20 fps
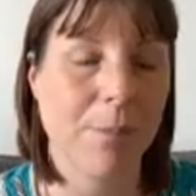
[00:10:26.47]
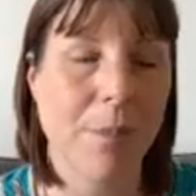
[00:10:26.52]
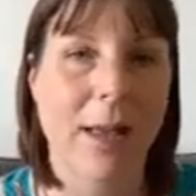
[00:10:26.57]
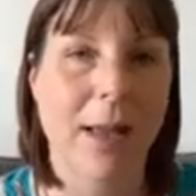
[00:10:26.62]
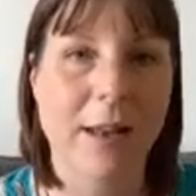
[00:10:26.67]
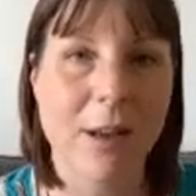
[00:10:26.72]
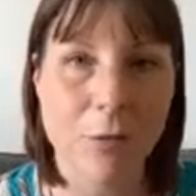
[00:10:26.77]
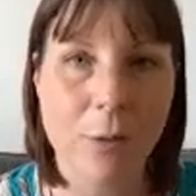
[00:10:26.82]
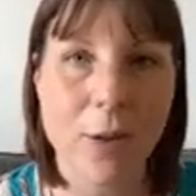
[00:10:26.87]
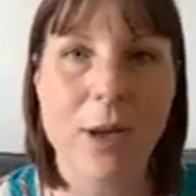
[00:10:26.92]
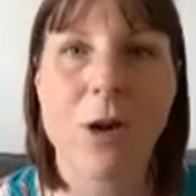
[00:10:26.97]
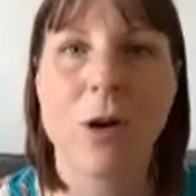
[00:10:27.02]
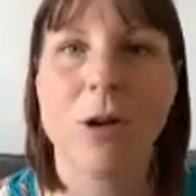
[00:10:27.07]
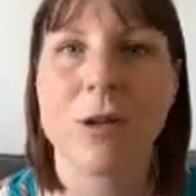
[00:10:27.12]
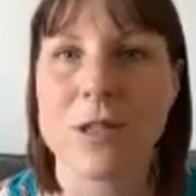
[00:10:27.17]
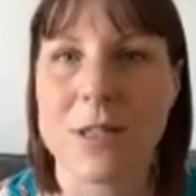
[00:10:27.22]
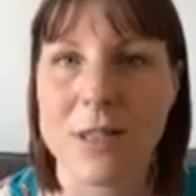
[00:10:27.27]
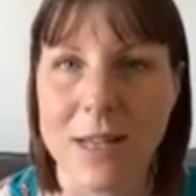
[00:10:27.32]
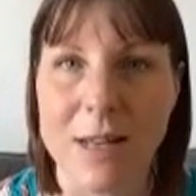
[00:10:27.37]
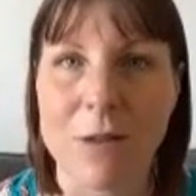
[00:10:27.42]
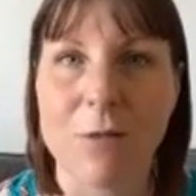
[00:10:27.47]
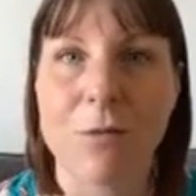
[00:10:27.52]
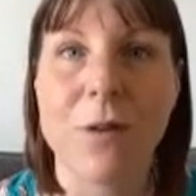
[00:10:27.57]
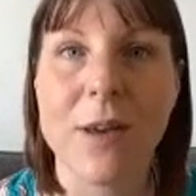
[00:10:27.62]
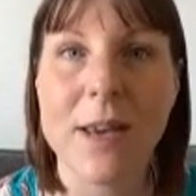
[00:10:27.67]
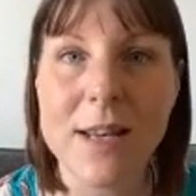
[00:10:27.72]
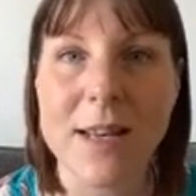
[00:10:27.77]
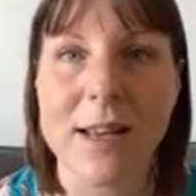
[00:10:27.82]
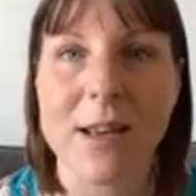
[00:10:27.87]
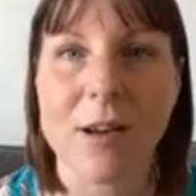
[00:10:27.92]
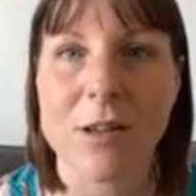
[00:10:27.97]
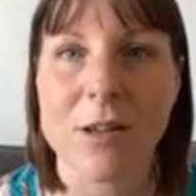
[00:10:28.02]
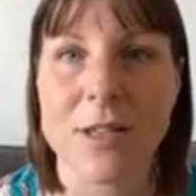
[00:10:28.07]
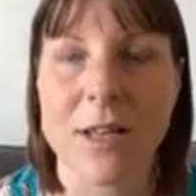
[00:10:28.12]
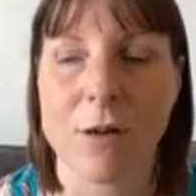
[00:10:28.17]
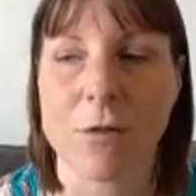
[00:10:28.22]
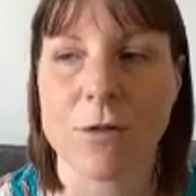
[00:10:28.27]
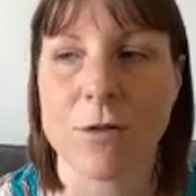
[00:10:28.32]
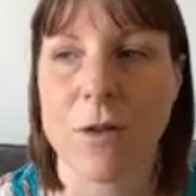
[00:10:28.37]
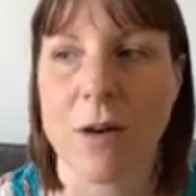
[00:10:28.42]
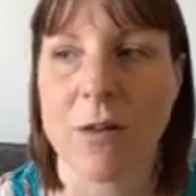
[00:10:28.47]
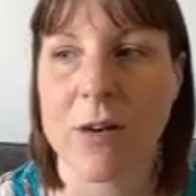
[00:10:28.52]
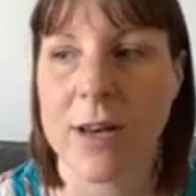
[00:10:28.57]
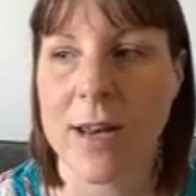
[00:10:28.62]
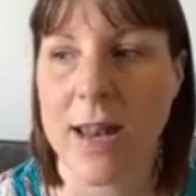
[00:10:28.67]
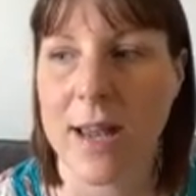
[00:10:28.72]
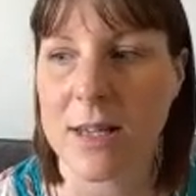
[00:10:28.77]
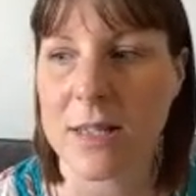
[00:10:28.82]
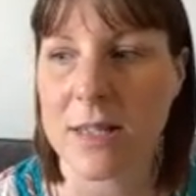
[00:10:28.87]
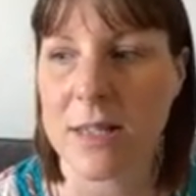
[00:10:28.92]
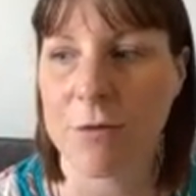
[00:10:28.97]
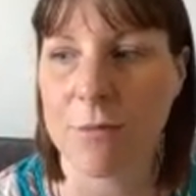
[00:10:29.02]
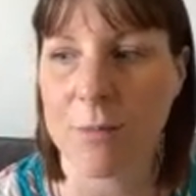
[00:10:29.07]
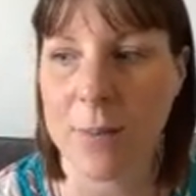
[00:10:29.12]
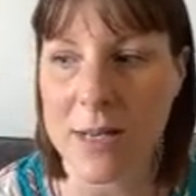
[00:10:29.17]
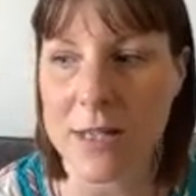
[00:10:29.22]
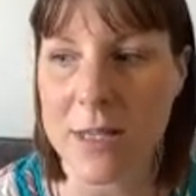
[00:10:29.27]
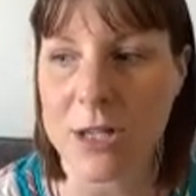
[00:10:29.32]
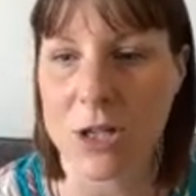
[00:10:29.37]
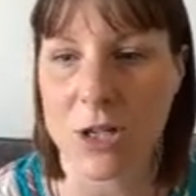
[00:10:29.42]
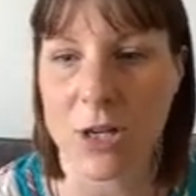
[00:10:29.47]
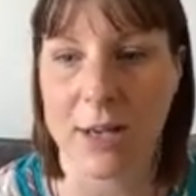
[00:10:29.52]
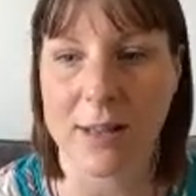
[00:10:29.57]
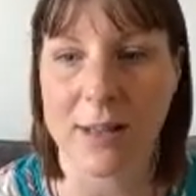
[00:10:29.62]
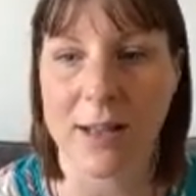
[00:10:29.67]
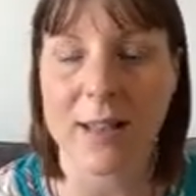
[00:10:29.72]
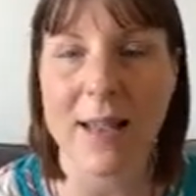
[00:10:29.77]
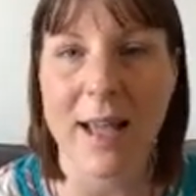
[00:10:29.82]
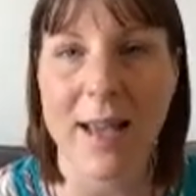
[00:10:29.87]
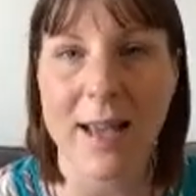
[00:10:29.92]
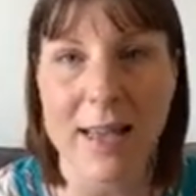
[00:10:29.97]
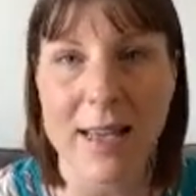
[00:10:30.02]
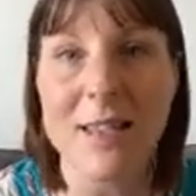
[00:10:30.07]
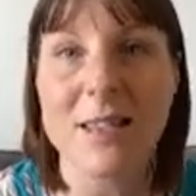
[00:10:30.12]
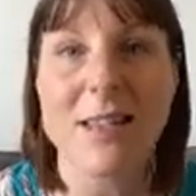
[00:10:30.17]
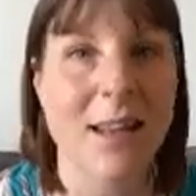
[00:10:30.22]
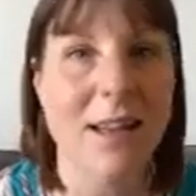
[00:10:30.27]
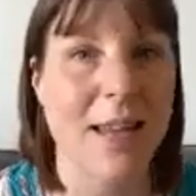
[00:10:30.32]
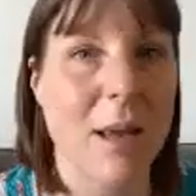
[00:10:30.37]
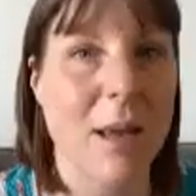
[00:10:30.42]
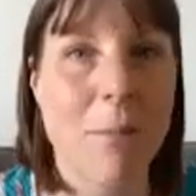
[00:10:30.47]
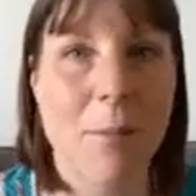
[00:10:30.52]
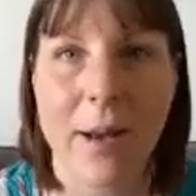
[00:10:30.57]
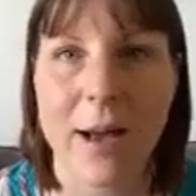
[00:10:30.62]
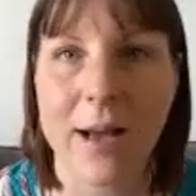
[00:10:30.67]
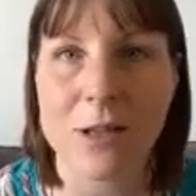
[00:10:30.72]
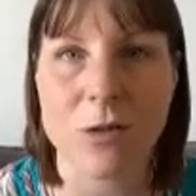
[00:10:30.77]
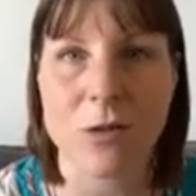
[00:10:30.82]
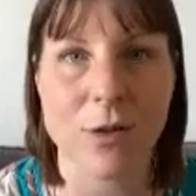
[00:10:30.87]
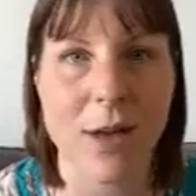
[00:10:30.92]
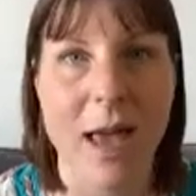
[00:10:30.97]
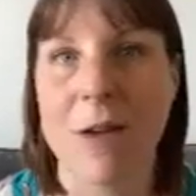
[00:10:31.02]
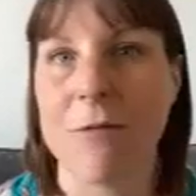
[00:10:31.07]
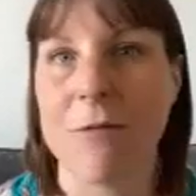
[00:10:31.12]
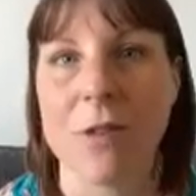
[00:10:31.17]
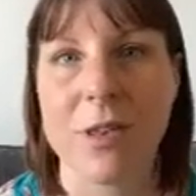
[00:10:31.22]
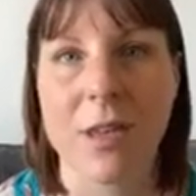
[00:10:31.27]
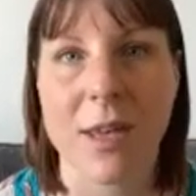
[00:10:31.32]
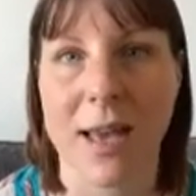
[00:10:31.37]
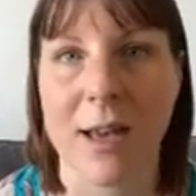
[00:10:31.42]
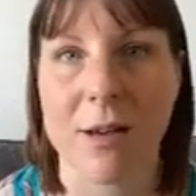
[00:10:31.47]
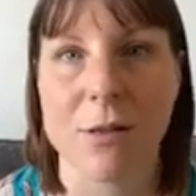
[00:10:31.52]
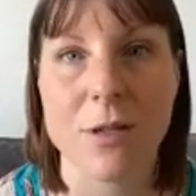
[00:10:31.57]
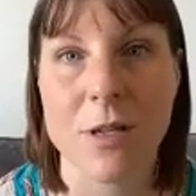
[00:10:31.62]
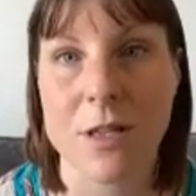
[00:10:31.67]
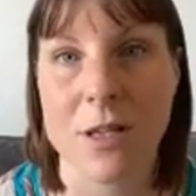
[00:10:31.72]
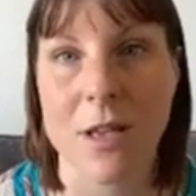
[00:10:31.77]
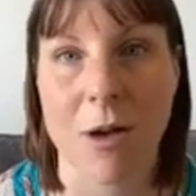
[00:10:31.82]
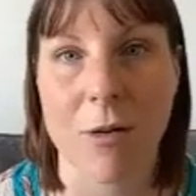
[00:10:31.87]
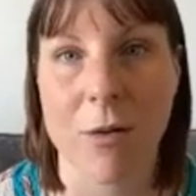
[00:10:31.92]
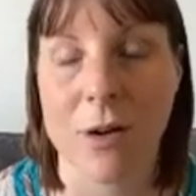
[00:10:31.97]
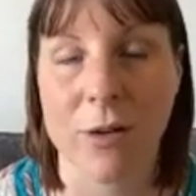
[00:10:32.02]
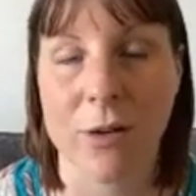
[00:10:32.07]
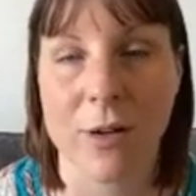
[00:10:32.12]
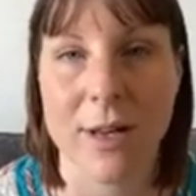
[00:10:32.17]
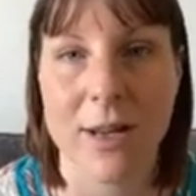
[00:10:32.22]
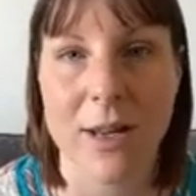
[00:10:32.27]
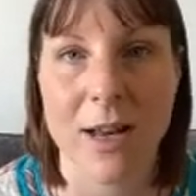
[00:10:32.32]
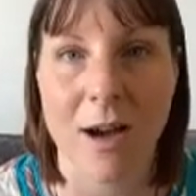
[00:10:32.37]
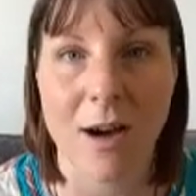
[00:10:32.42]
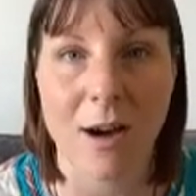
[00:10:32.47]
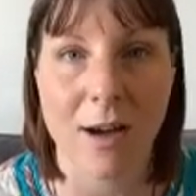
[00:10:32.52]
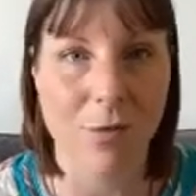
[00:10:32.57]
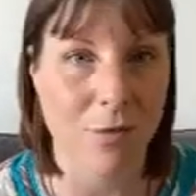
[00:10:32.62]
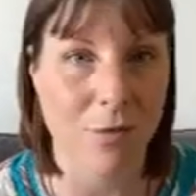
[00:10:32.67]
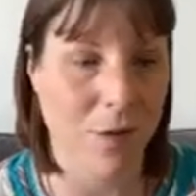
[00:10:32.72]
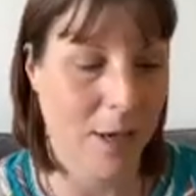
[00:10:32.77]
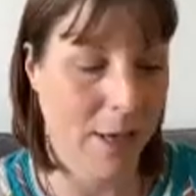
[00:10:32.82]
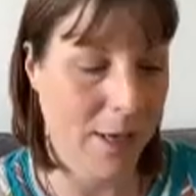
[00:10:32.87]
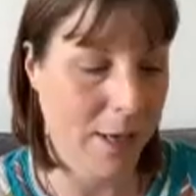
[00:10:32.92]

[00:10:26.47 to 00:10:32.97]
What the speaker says: And if we're constantly feeding ourselves very negative messaging, then that is going to impact on everything else that's going on in life.